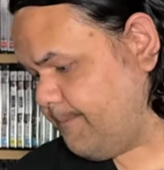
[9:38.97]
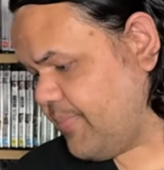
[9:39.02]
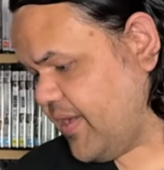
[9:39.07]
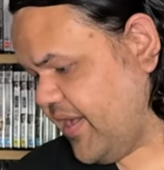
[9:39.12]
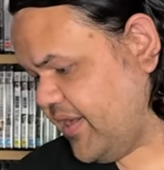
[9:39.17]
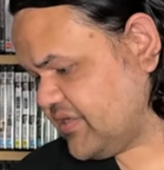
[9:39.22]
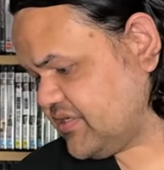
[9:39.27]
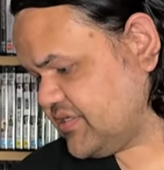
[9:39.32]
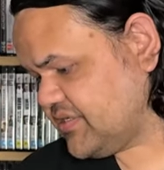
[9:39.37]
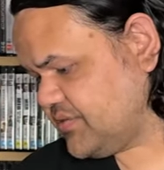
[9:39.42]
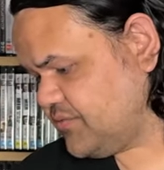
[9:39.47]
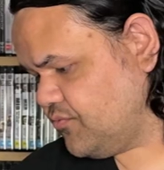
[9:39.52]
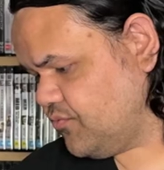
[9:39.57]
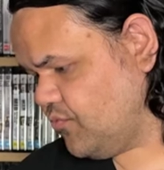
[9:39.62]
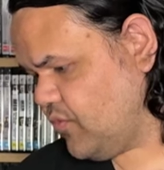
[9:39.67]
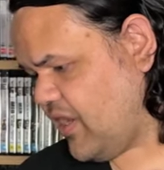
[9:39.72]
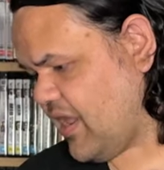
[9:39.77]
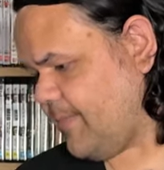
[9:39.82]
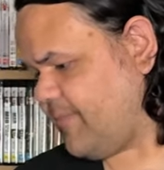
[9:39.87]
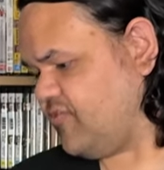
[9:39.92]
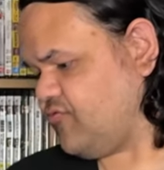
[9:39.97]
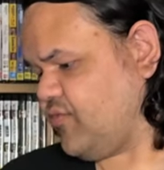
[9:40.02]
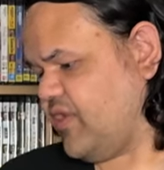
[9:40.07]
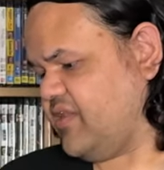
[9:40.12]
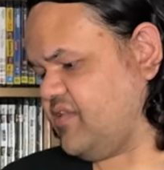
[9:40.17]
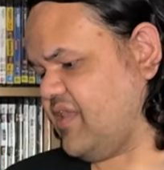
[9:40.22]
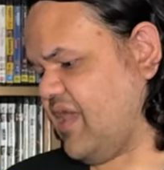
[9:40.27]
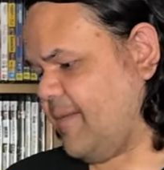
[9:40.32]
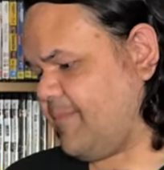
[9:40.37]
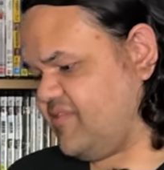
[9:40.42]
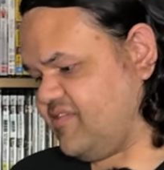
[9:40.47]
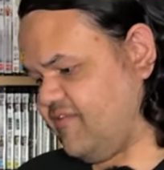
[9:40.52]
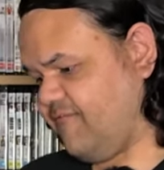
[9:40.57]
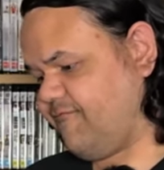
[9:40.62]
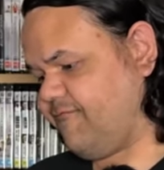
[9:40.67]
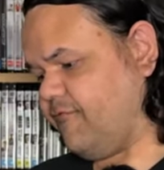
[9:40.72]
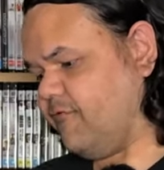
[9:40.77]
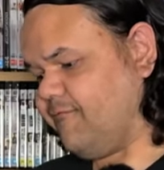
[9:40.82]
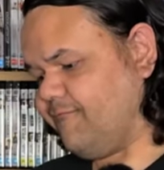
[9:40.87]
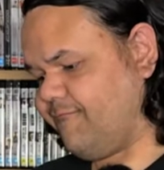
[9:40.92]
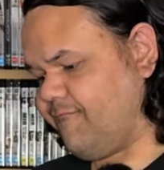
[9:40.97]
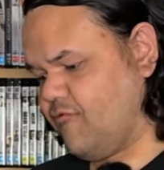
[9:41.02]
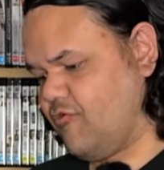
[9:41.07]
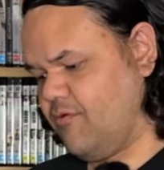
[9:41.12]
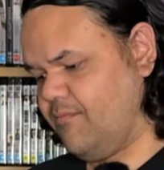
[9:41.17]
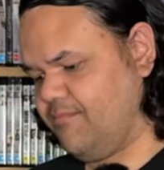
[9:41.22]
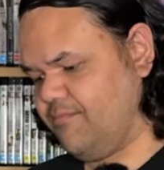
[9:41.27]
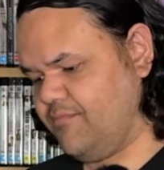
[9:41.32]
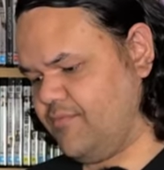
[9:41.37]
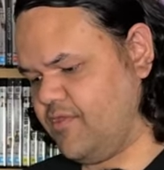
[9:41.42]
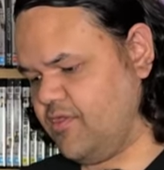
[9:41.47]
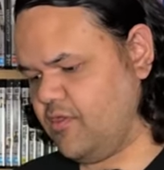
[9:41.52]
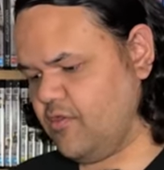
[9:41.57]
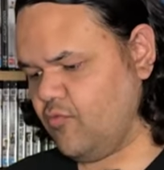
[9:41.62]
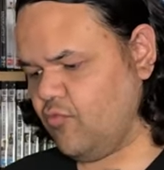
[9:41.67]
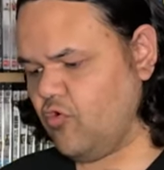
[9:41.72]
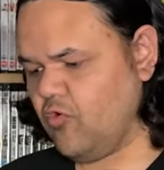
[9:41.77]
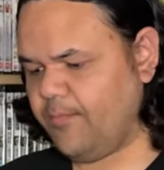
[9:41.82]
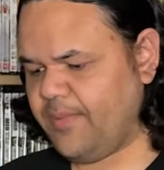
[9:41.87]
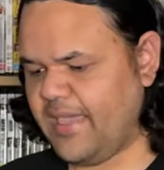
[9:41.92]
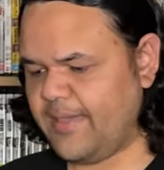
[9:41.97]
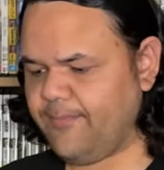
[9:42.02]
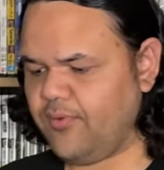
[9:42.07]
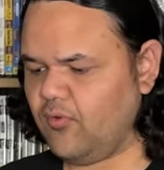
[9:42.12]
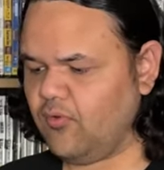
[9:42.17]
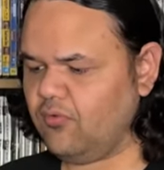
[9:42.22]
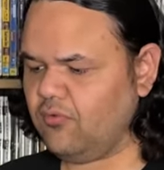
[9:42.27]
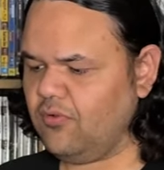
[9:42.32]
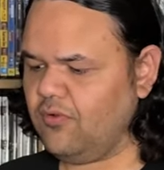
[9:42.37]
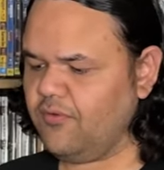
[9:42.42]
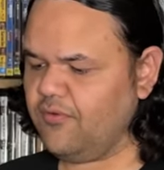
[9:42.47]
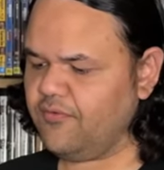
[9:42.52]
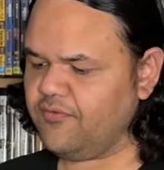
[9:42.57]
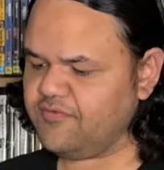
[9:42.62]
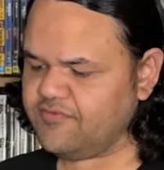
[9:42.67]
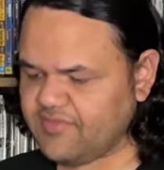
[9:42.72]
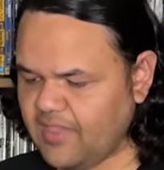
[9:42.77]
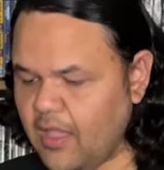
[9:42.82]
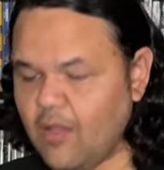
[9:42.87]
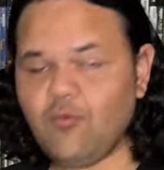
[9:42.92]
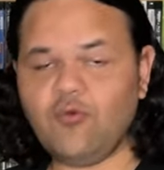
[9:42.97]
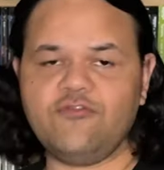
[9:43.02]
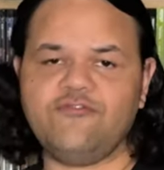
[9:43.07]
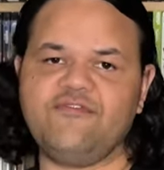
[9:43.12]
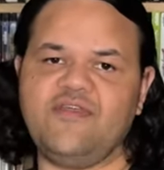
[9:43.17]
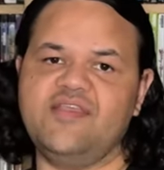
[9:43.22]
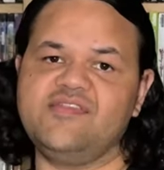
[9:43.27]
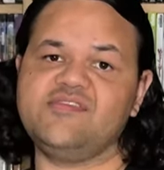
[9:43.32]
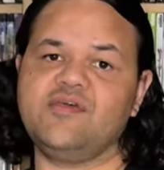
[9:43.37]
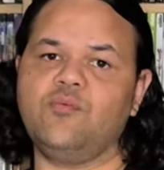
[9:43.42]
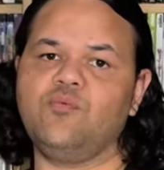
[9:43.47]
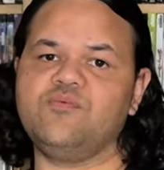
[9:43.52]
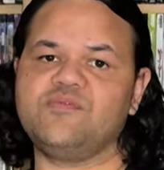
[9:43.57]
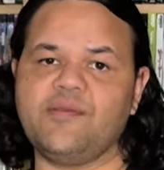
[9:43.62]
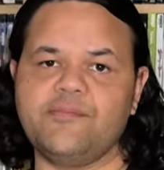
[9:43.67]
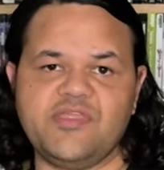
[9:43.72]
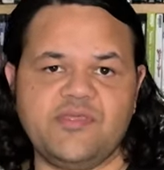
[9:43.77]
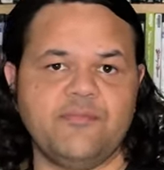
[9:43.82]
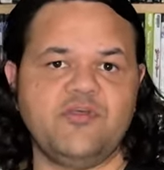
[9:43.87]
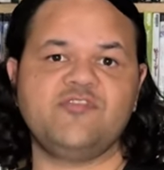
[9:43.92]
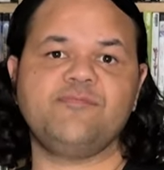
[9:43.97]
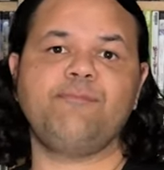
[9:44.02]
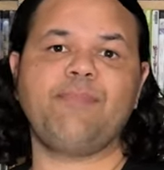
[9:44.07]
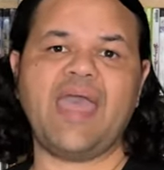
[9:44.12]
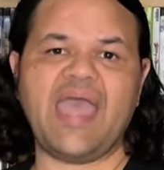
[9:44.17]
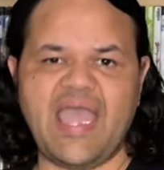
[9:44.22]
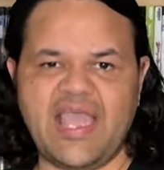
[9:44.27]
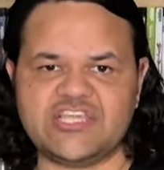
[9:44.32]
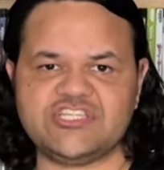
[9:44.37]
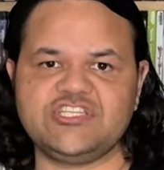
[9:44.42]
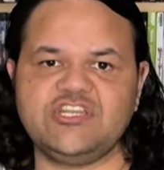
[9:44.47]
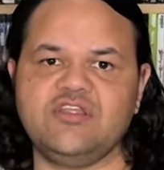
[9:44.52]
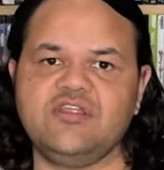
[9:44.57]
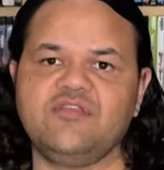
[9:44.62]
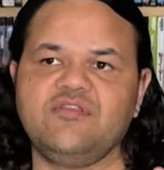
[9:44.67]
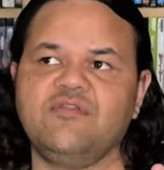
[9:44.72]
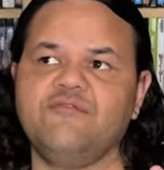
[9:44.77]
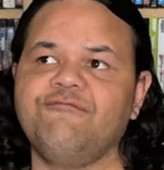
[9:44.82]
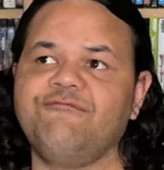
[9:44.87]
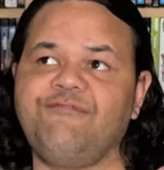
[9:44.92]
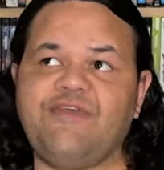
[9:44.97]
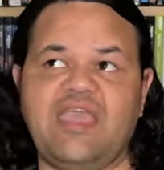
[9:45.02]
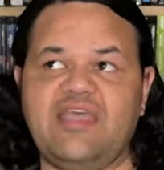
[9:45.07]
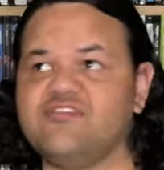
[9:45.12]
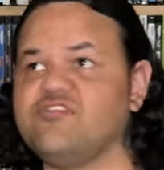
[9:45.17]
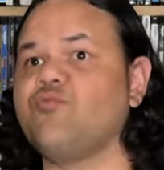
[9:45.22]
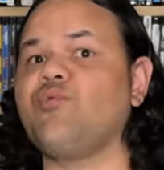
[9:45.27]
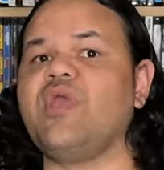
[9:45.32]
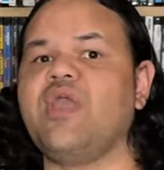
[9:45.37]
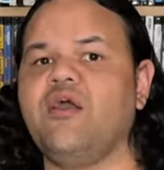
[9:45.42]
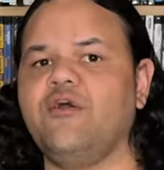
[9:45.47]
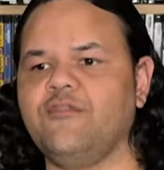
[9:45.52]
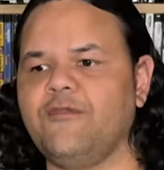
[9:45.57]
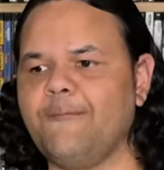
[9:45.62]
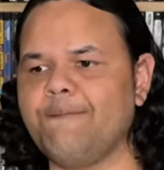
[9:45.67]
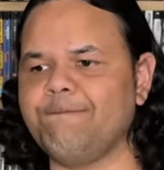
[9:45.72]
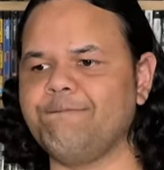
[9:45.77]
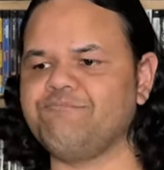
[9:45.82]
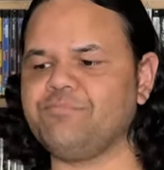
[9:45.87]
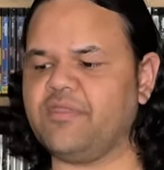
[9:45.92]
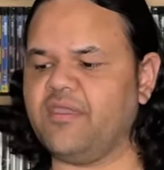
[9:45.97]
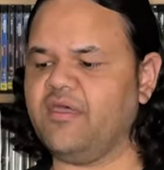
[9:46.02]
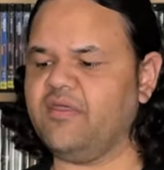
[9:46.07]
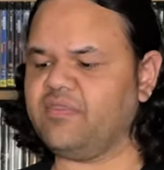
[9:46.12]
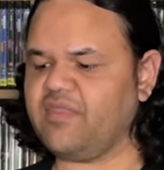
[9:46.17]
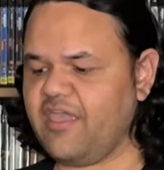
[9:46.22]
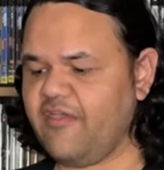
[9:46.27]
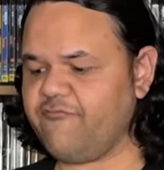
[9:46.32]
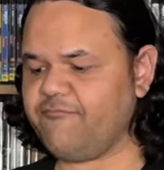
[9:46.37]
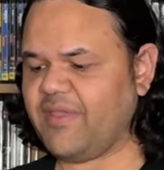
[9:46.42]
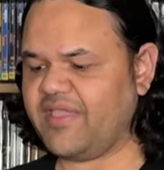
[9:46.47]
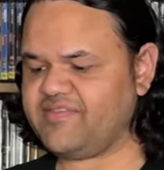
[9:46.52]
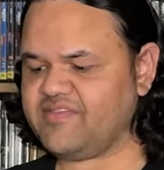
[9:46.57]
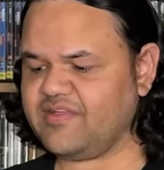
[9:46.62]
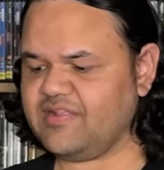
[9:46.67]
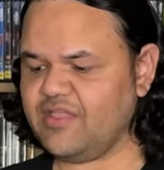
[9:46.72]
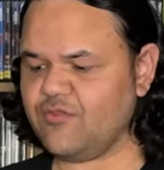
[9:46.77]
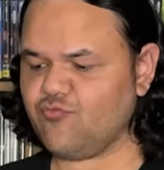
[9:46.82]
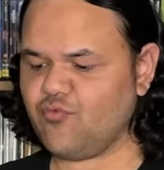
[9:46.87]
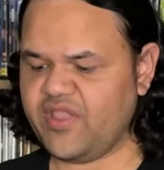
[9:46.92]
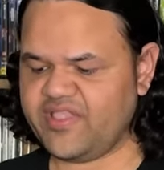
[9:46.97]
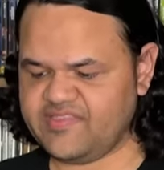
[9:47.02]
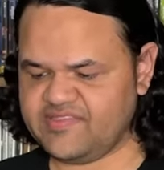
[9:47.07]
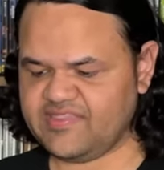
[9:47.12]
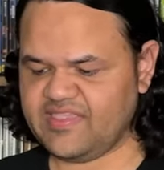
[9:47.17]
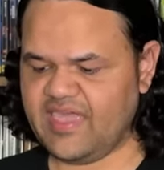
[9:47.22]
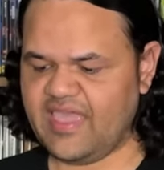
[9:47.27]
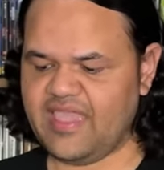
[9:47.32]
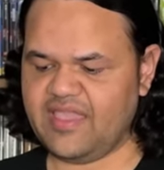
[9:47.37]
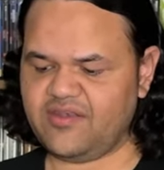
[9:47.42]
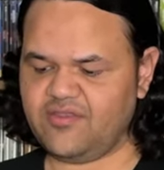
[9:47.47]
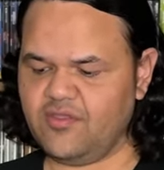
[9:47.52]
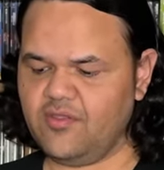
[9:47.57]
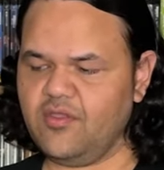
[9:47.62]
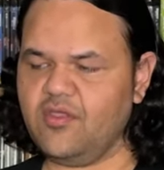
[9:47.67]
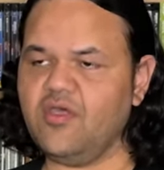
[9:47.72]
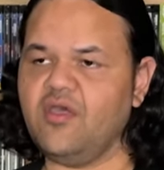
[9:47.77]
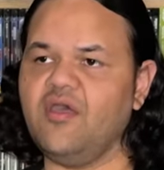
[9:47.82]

But what happens when it happens in film form? Well, people, Star Wars fans are some of the most passionate fans around. They have basically rescanned